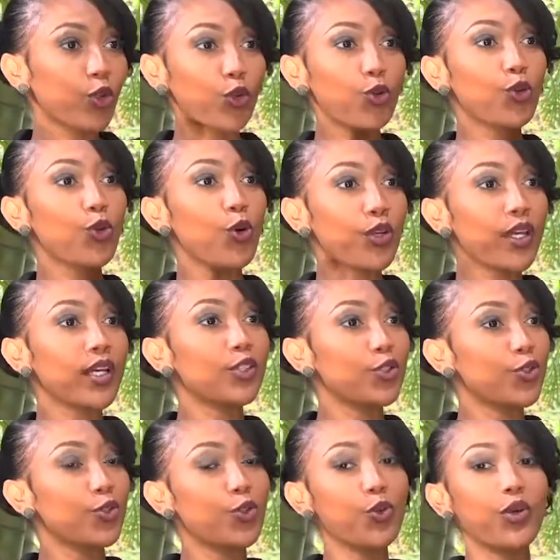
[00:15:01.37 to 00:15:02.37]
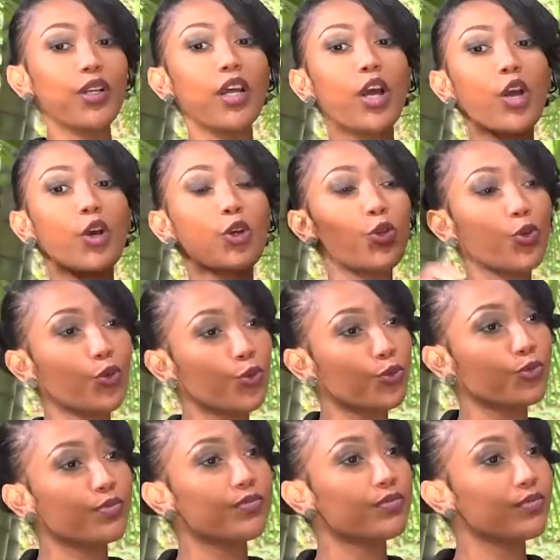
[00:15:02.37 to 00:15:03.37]
don't get to do it. You
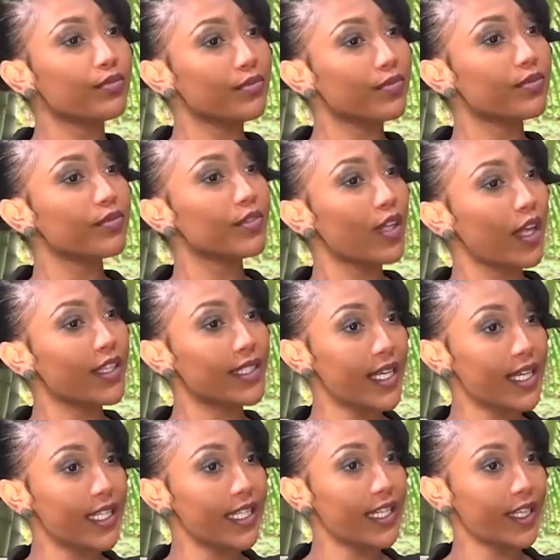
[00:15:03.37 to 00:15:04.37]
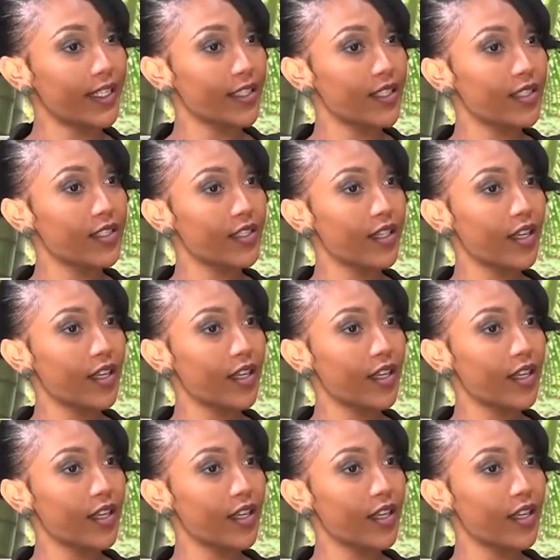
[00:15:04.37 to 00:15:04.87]
delegate.